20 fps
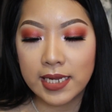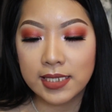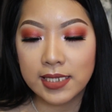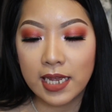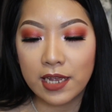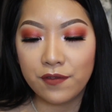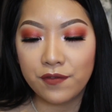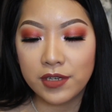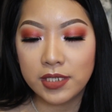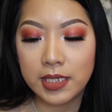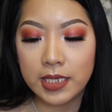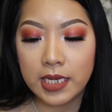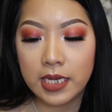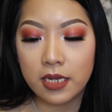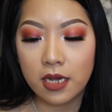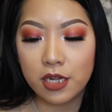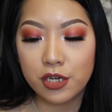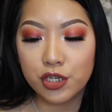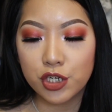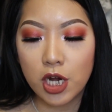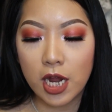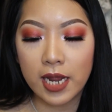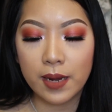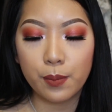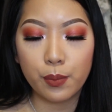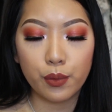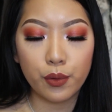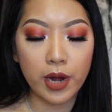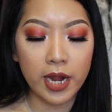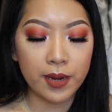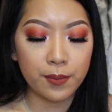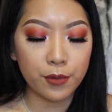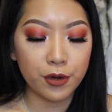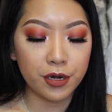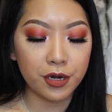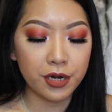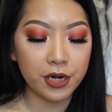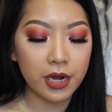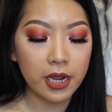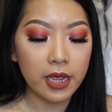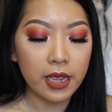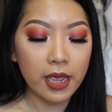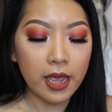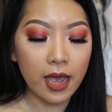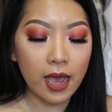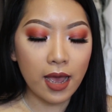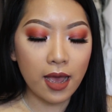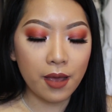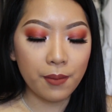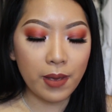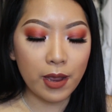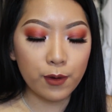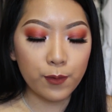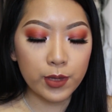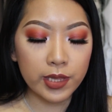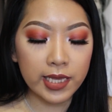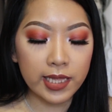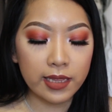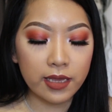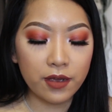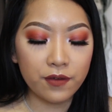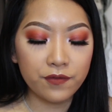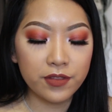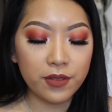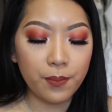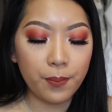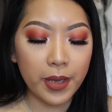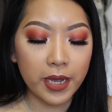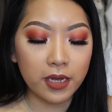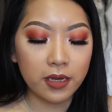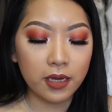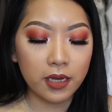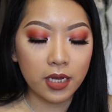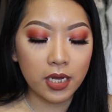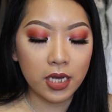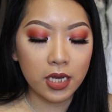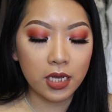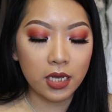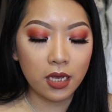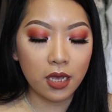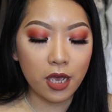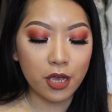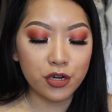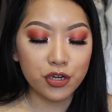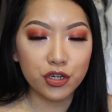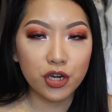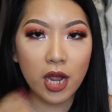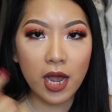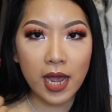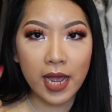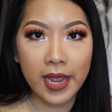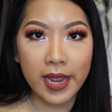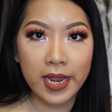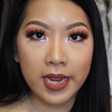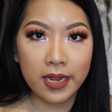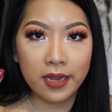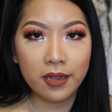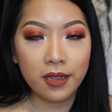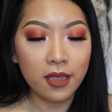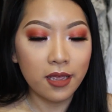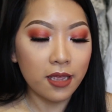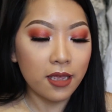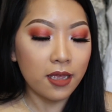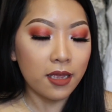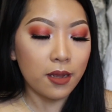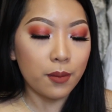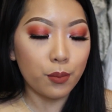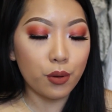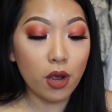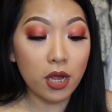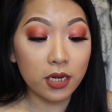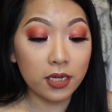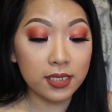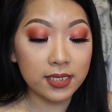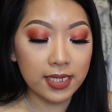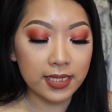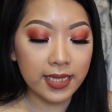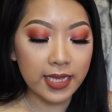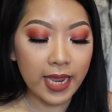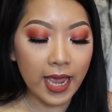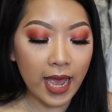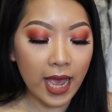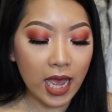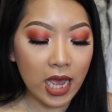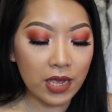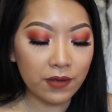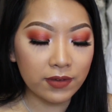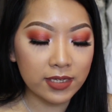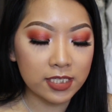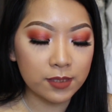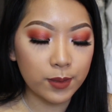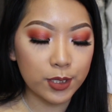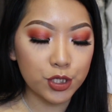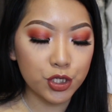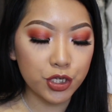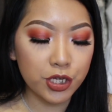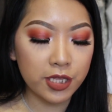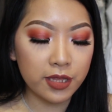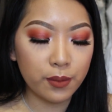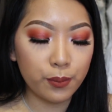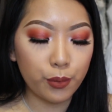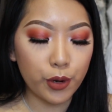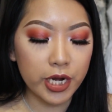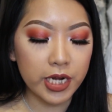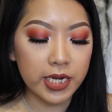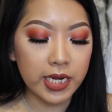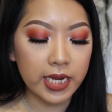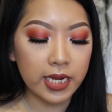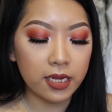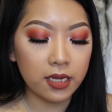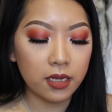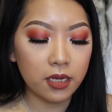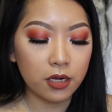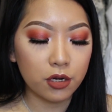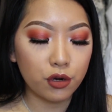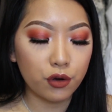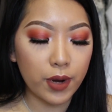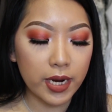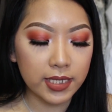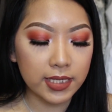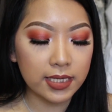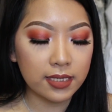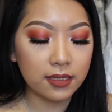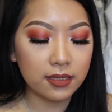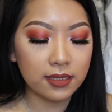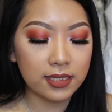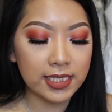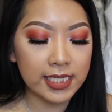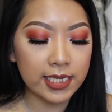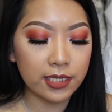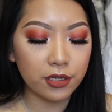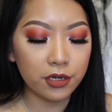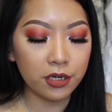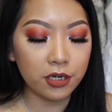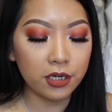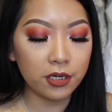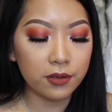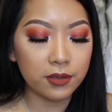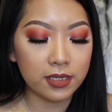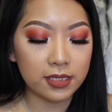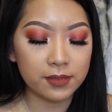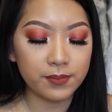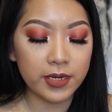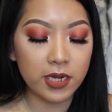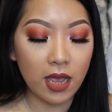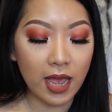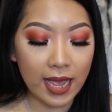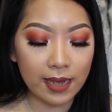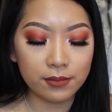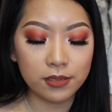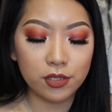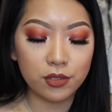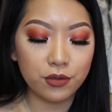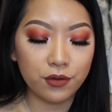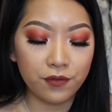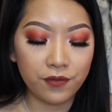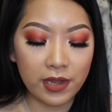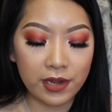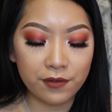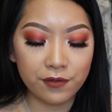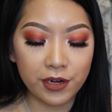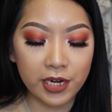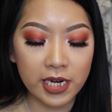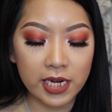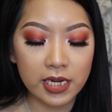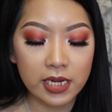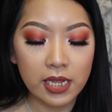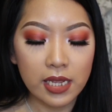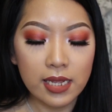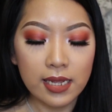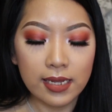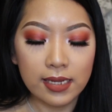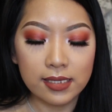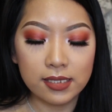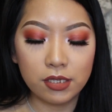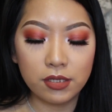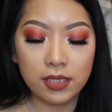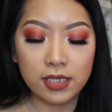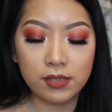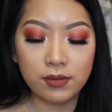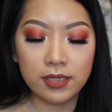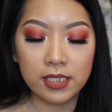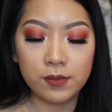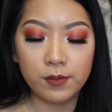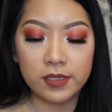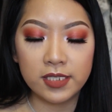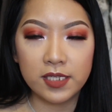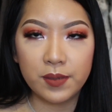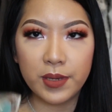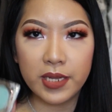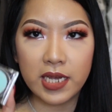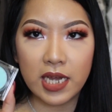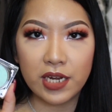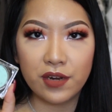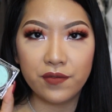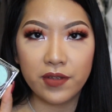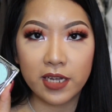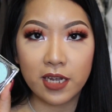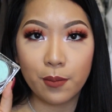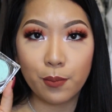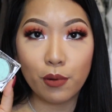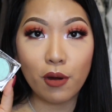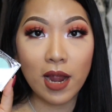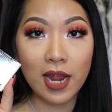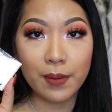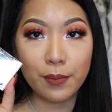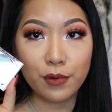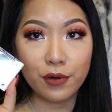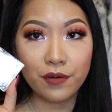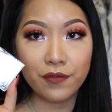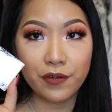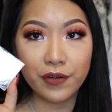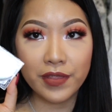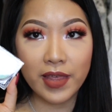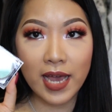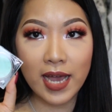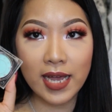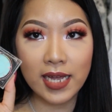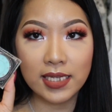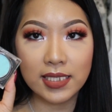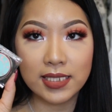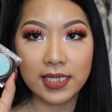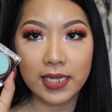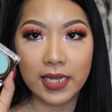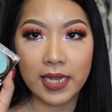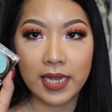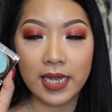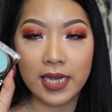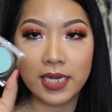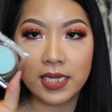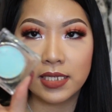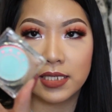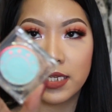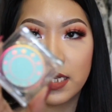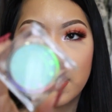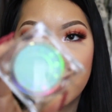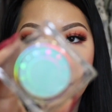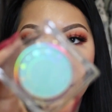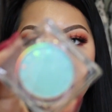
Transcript: Anti-Fatigue Under Eye Primer. I really love the Becca under eye products that they have, especially the brightening correcting concealer. It's my absolute favorite. So this one is supposed to be kind of like a primer for that, and